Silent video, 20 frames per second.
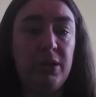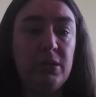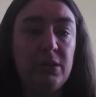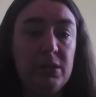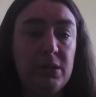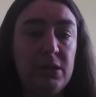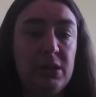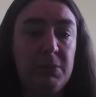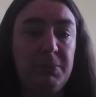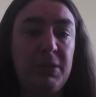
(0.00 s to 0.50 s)

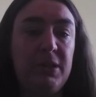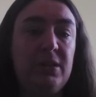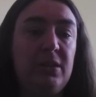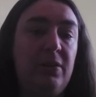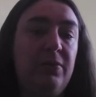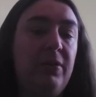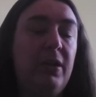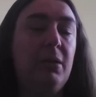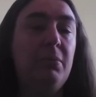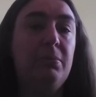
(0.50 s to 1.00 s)
one
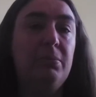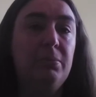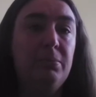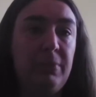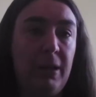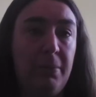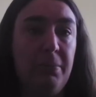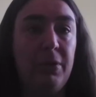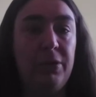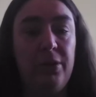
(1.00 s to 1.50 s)
specific
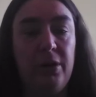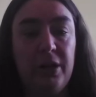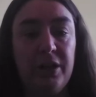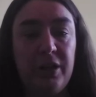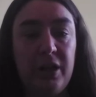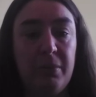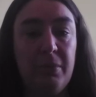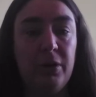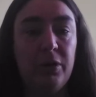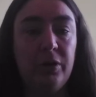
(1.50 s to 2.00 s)
plant
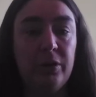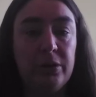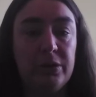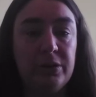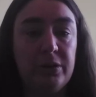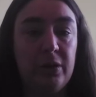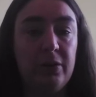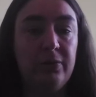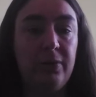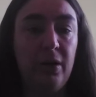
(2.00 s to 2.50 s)
pathology module
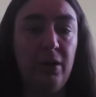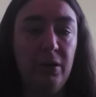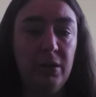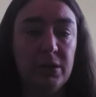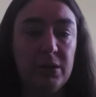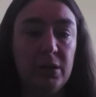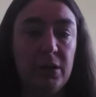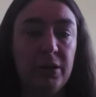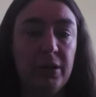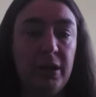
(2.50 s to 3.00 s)
so far,
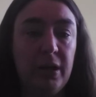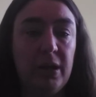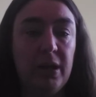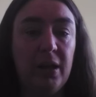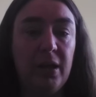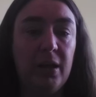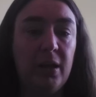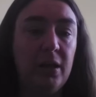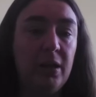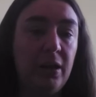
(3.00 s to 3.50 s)

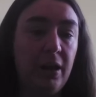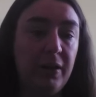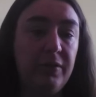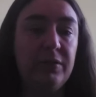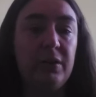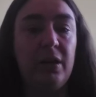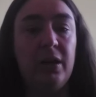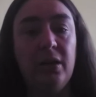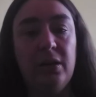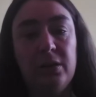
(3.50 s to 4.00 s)
looking at
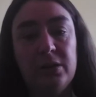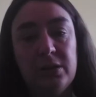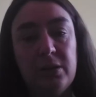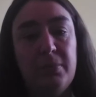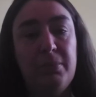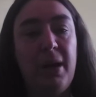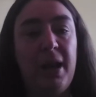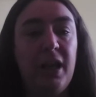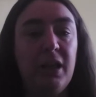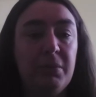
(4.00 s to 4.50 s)
life cycles
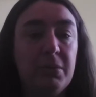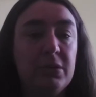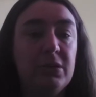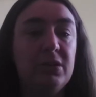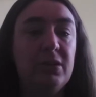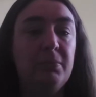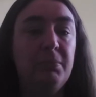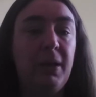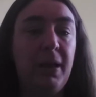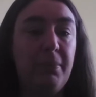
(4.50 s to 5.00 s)
and
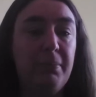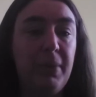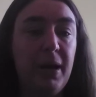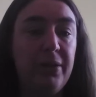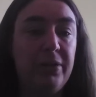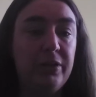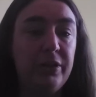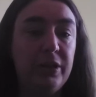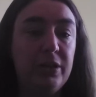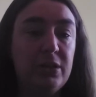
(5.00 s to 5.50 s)
management of plant
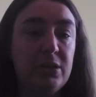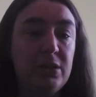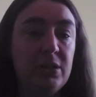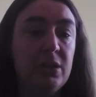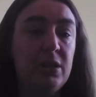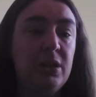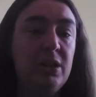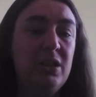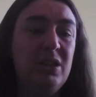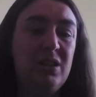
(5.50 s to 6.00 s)

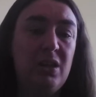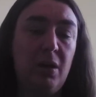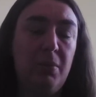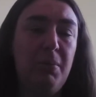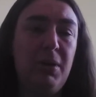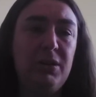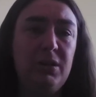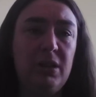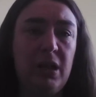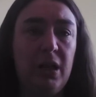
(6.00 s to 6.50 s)
pathogens.
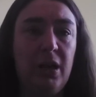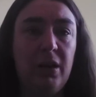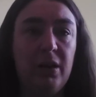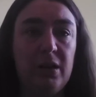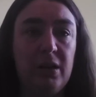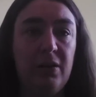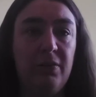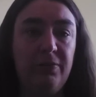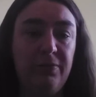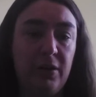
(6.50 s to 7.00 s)
I'm mostly
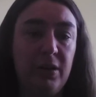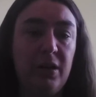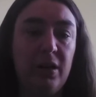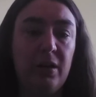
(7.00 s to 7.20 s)
looking at